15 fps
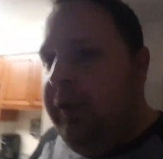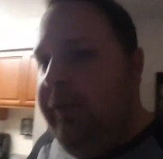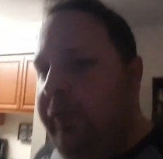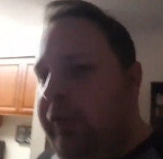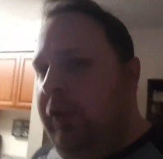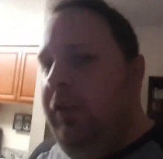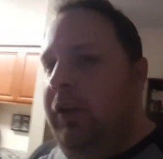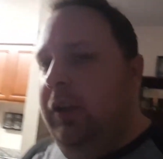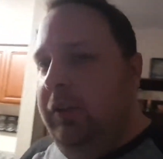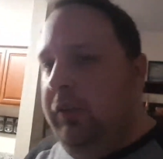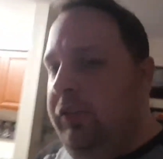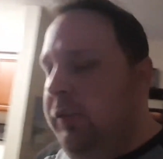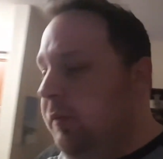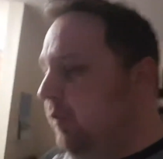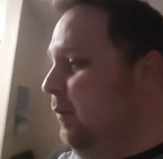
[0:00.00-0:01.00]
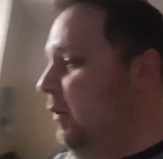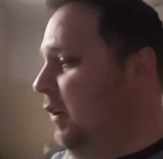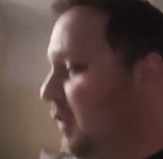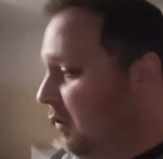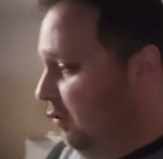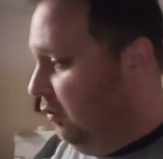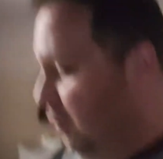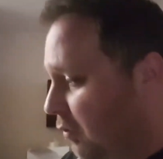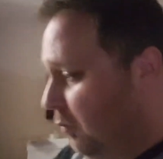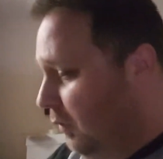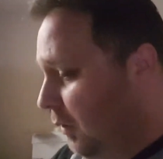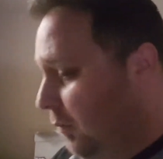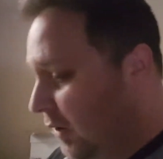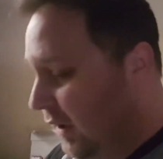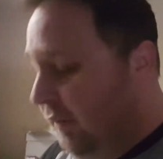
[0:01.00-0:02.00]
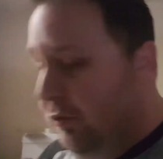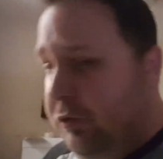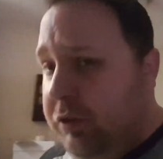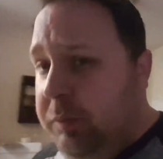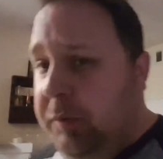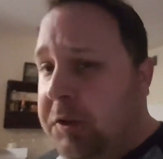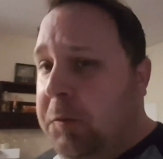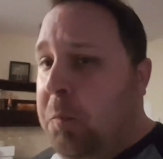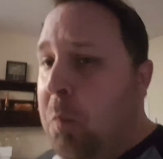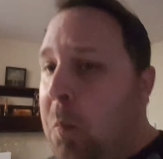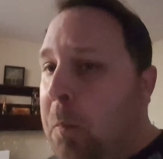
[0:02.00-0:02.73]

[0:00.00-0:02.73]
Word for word: to figure out, there seems to be an issue when I'm live streaming